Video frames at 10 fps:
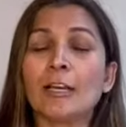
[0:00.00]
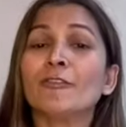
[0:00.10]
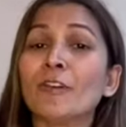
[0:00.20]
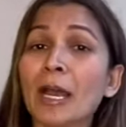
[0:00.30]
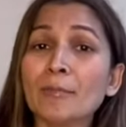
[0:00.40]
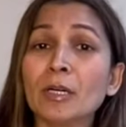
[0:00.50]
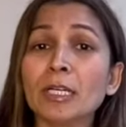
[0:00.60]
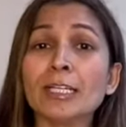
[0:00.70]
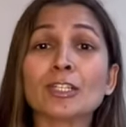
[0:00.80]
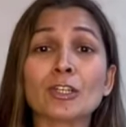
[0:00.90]
Fiber
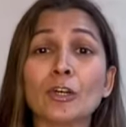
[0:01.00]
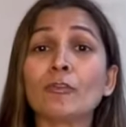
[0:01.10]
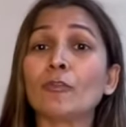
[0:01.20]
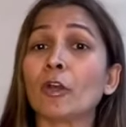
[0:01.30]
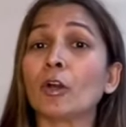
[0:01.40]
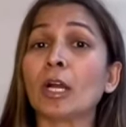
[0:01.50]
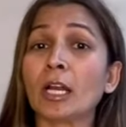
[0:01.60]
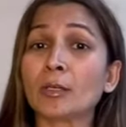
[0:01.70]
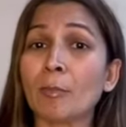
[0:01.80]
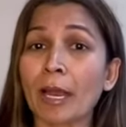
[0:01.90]
is good for your
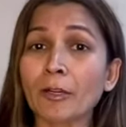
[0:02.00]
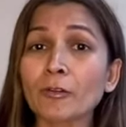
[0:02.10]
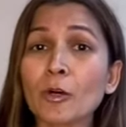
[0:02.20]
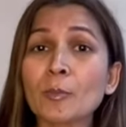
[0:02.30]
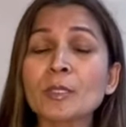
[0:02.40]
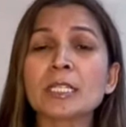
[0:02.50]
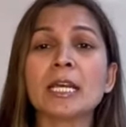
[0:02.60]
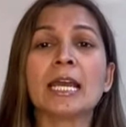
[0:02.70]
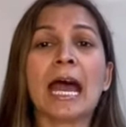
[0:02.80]
gut microbes